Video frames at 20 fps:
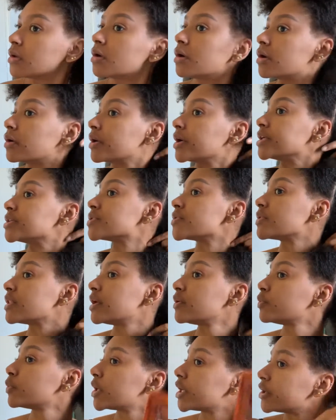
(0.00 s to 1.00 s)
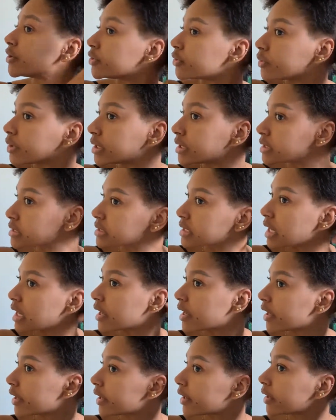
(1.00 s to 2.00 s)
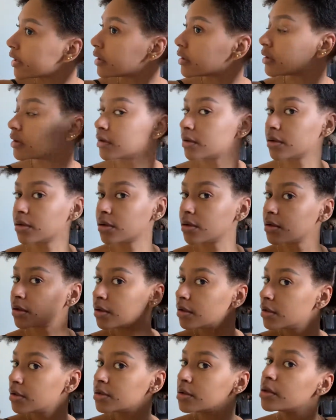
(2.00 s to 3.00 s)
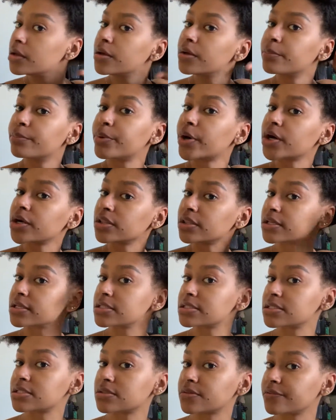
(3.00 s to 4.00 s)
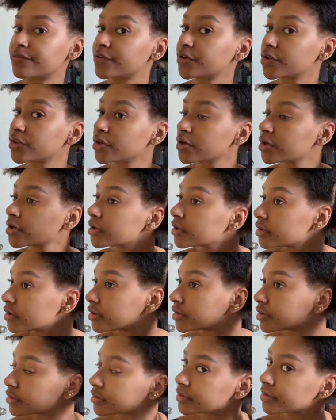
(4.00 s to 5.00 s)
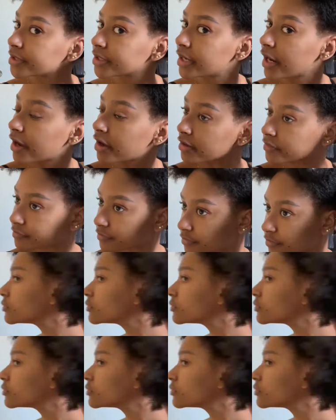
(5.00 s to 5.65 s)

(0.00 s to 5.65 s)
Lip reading: Okay, so then what I do is I part this further in half.